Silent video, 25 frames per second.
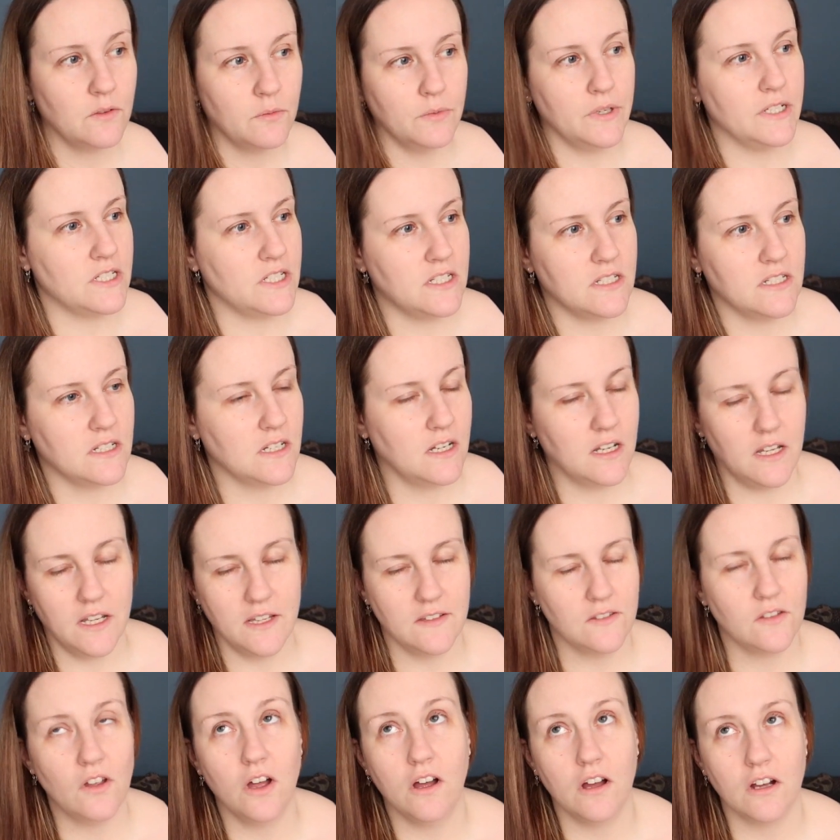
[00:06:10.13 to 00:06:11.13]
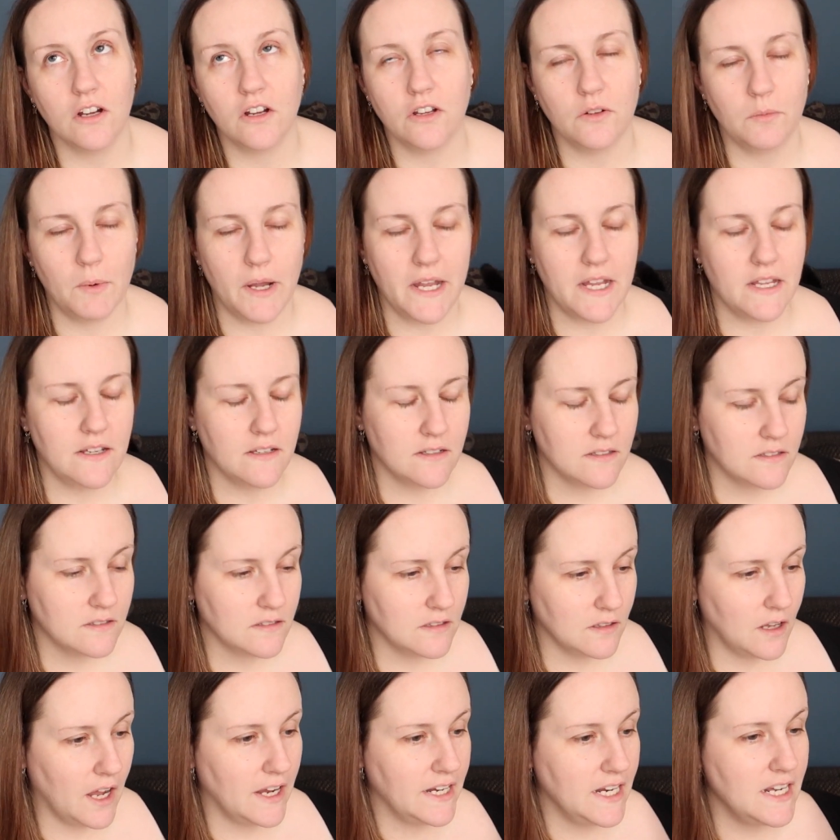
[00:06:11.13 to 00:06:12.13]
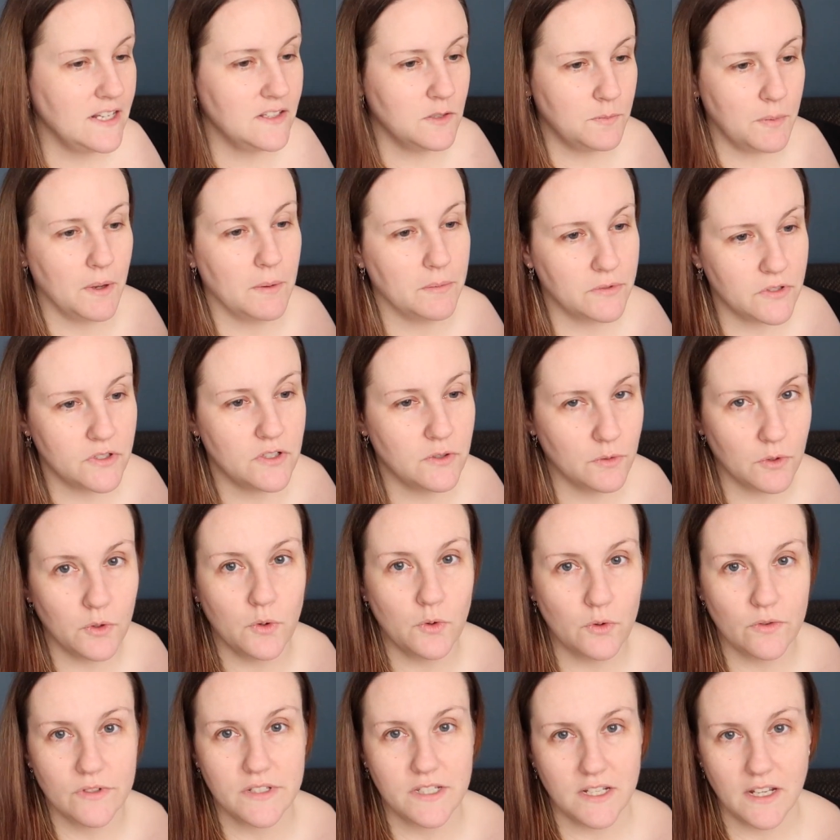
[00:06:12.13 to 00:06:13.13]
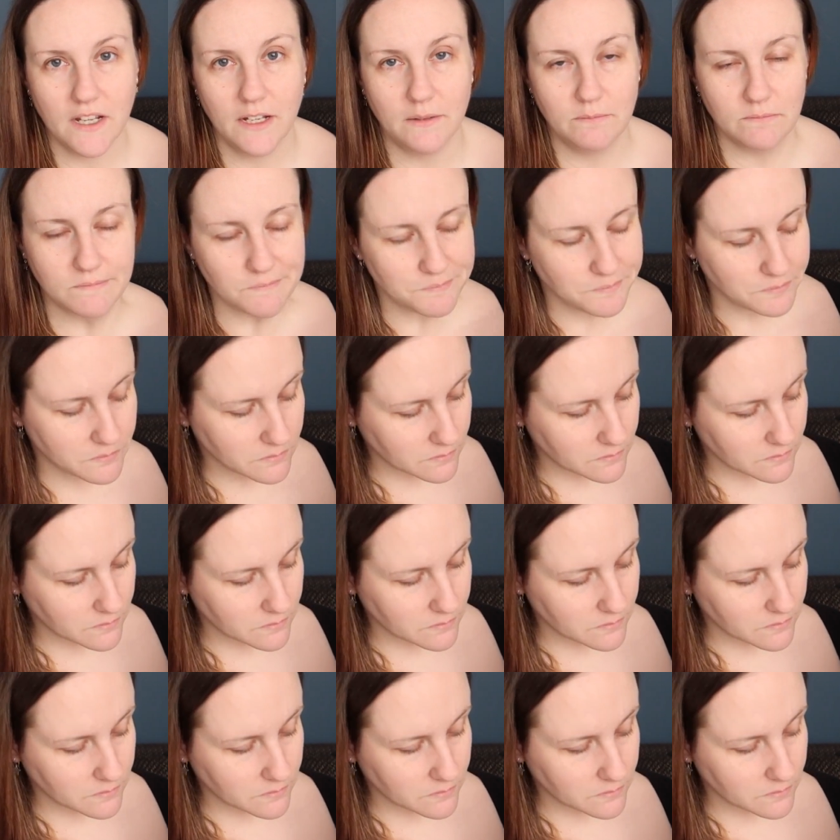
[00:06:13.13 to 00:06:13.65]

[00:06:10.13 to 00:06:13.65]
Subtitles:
which is not a good way. I need to be able to do it all the time,